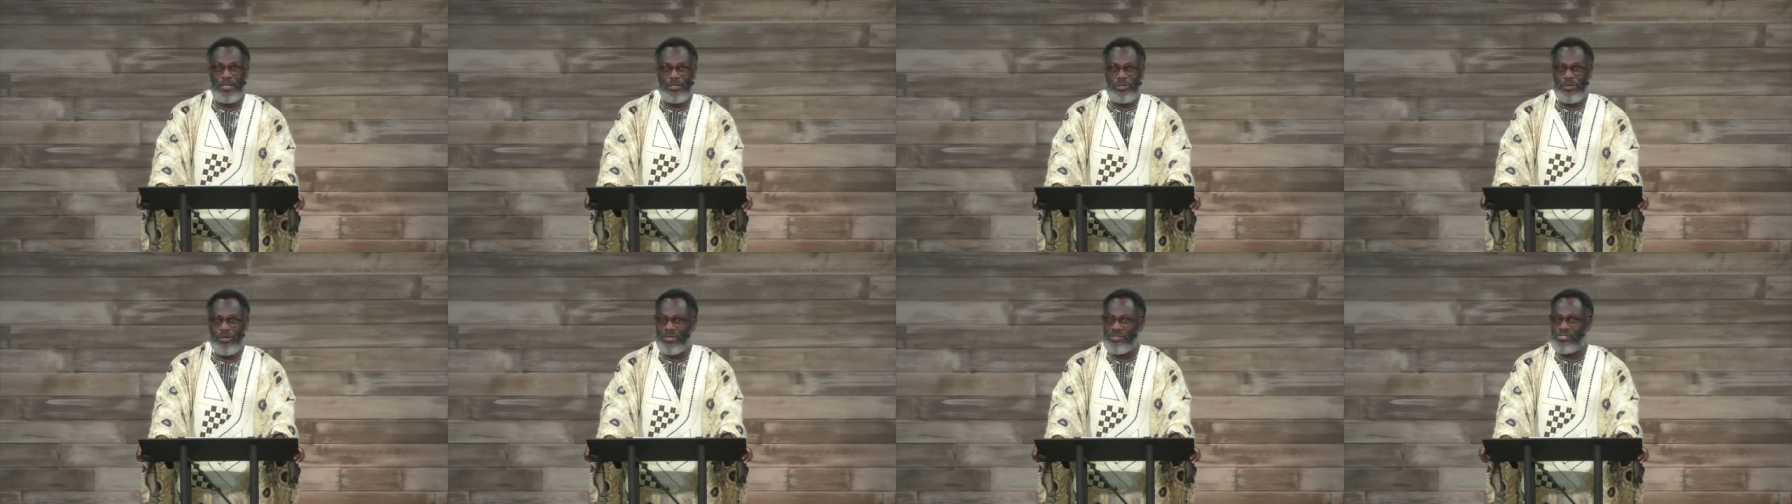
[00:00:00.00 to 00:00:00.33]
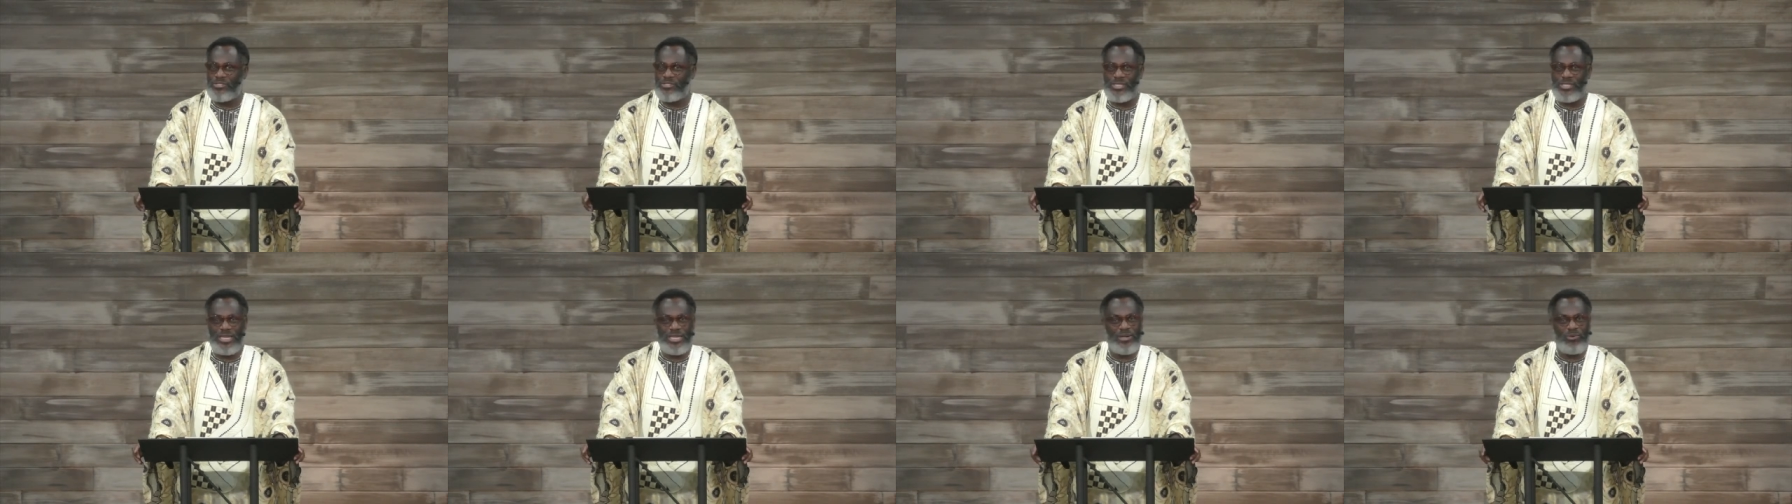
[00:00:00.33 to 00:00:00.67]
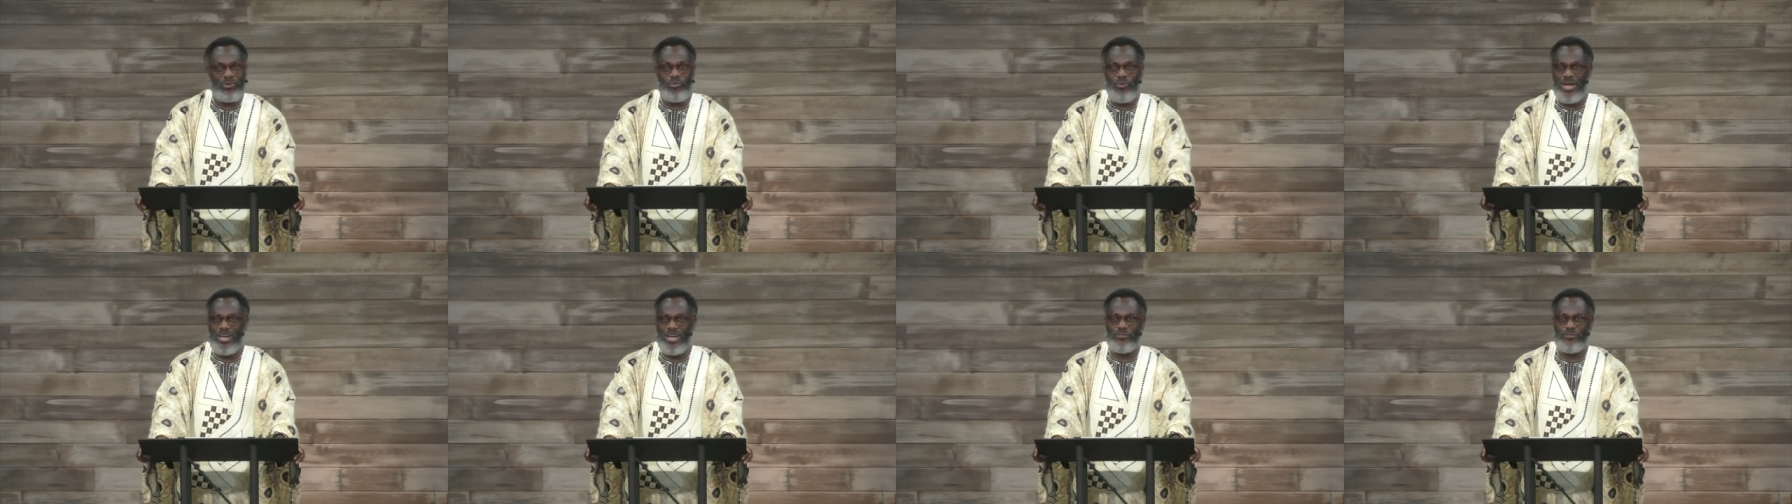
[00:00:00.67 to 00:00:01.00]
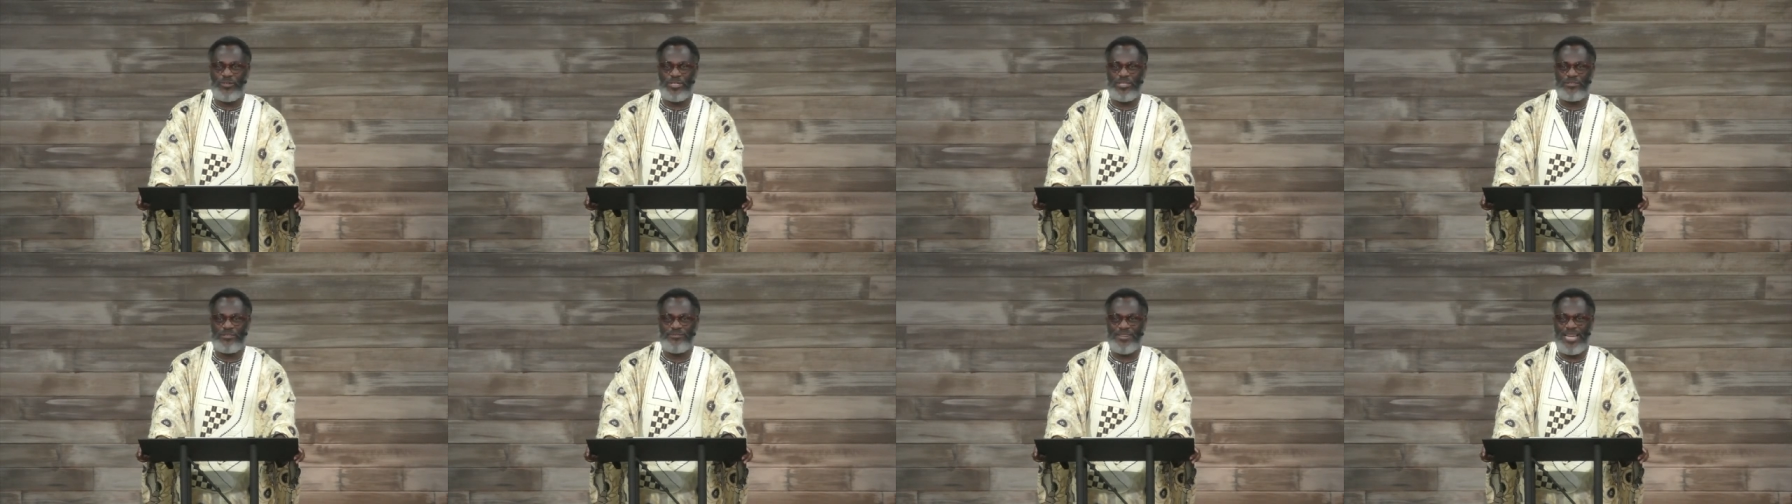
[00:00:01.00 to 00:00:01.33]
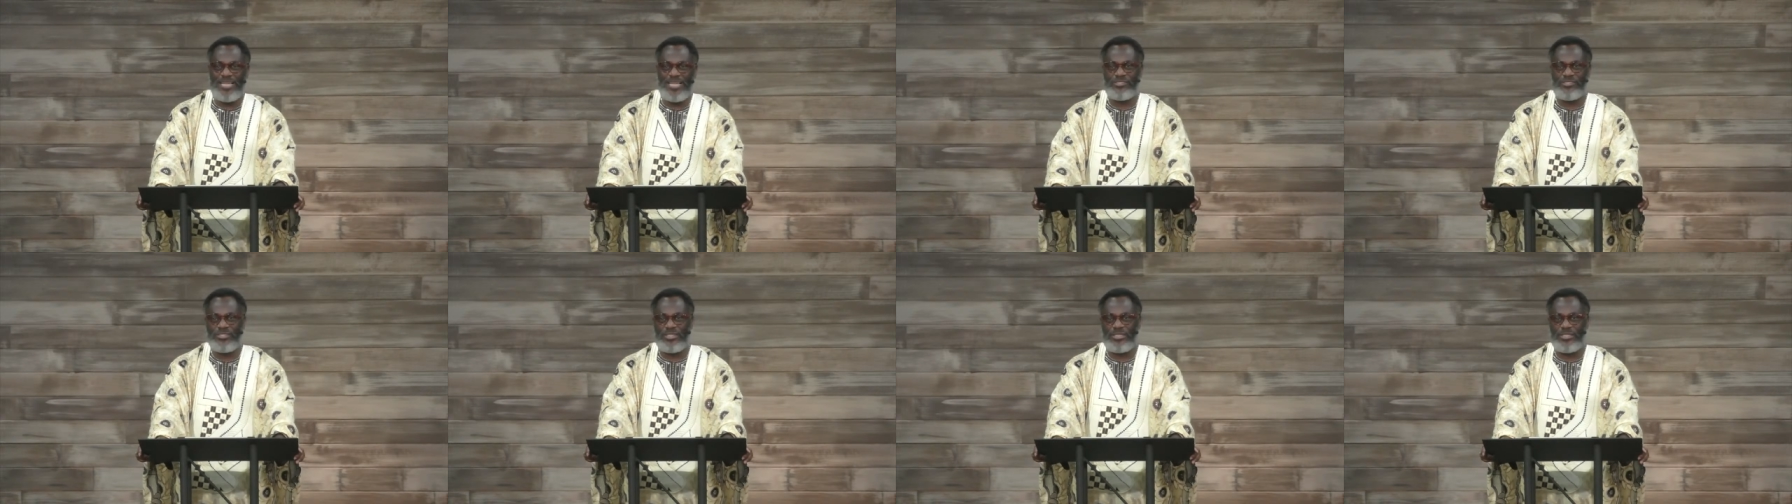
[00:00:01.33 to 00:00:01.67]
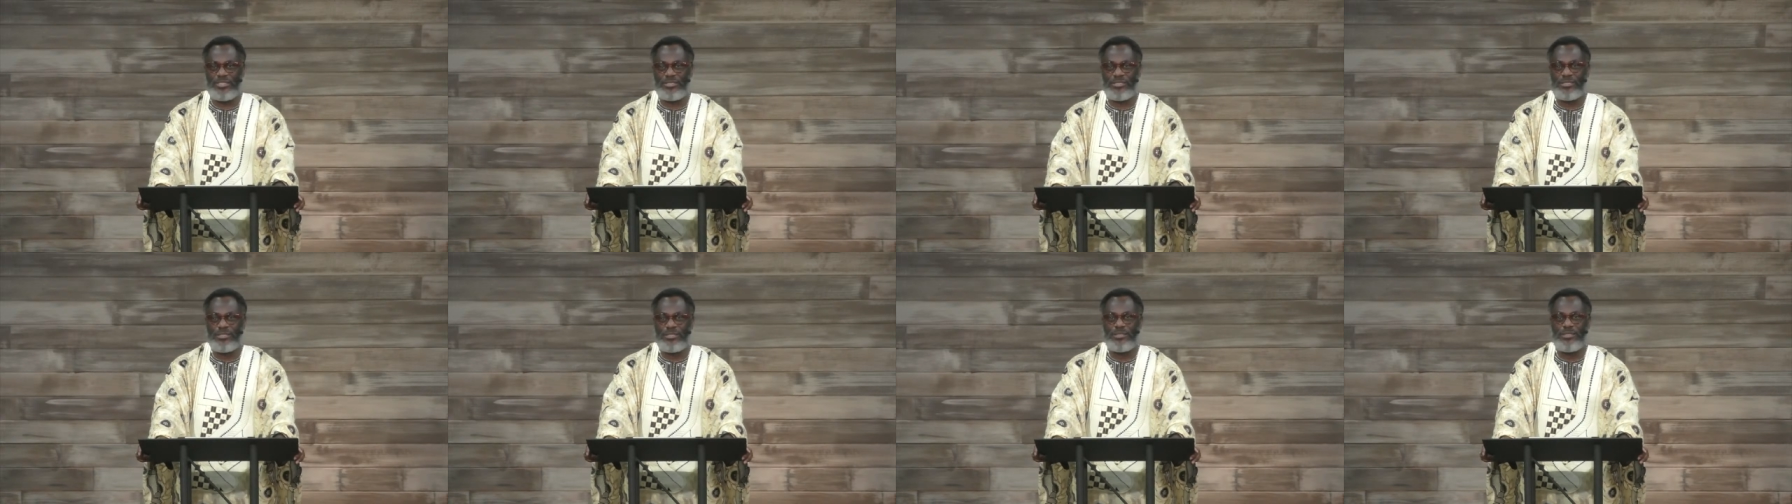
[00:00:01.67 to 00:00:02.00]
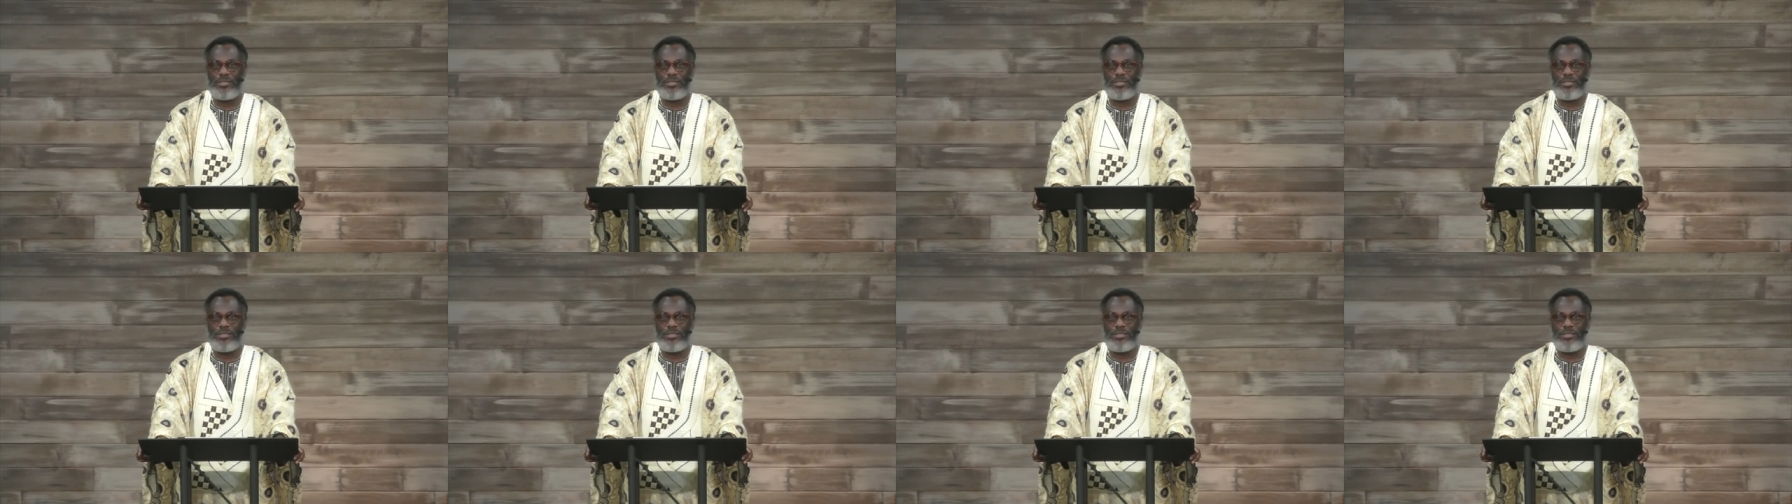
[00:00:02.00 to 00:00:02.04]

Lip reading: Don't sit and wait for the vaccine.